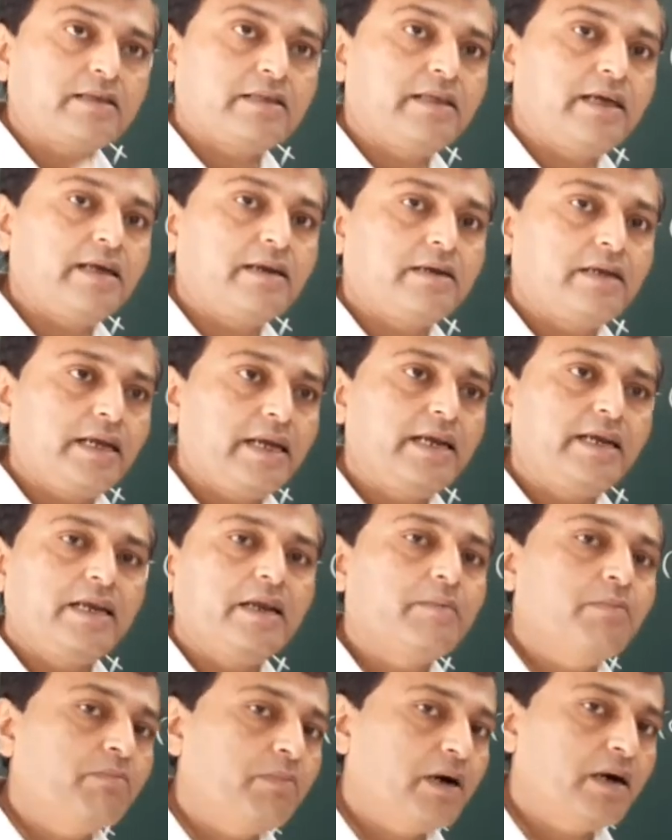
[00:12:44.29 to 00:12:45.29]
there in
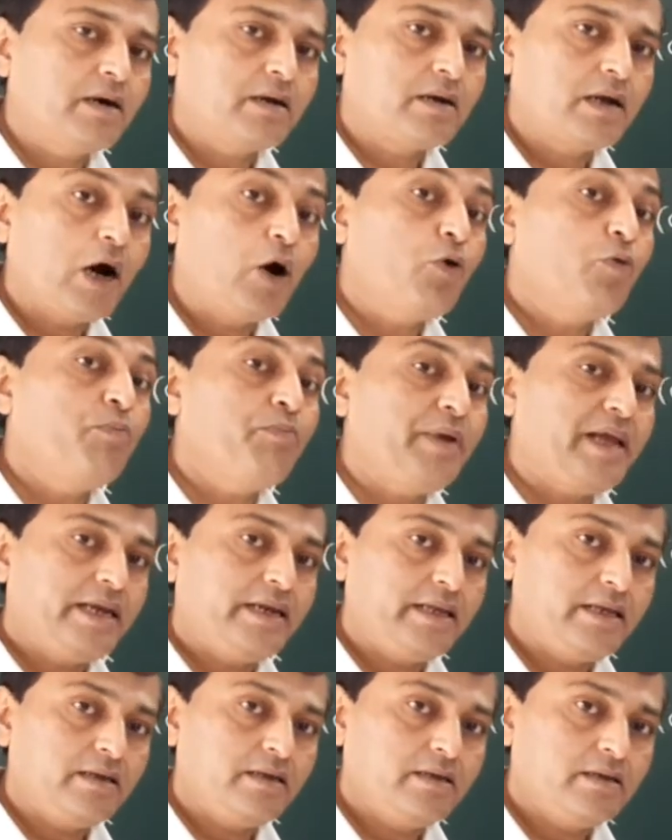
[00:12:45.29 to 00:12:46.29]
number, how
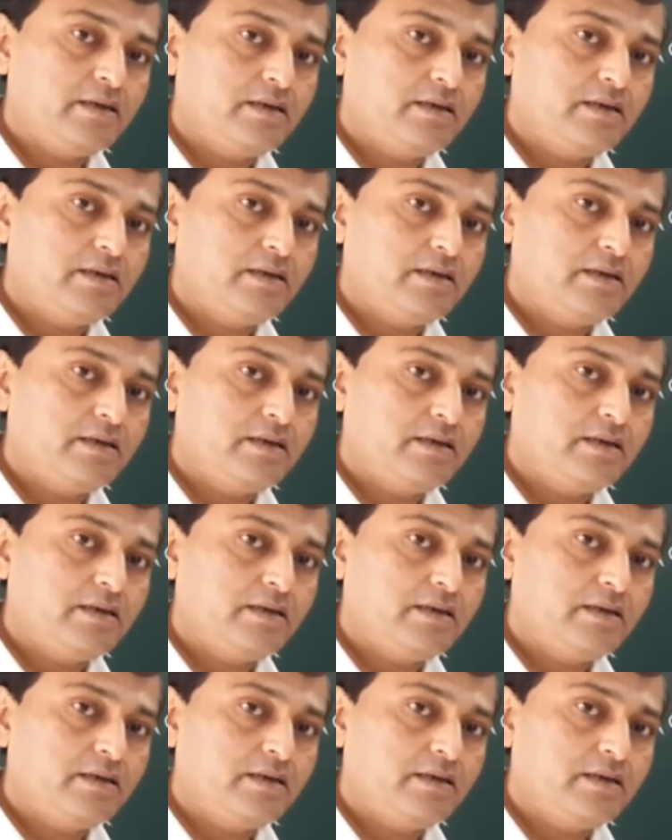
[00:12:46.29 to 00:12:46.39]
many.